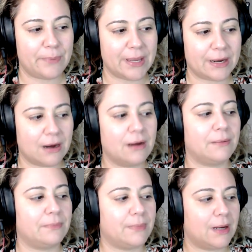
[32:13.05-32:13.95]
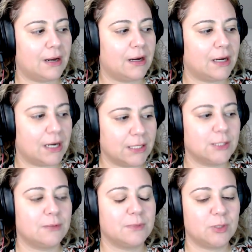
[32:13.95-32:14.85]
become
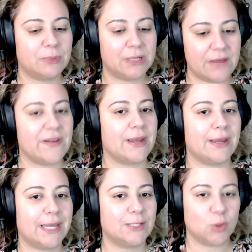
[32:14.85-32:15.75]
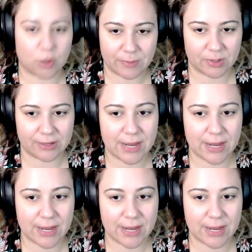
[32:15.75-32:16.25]
accustomed to believing is normal.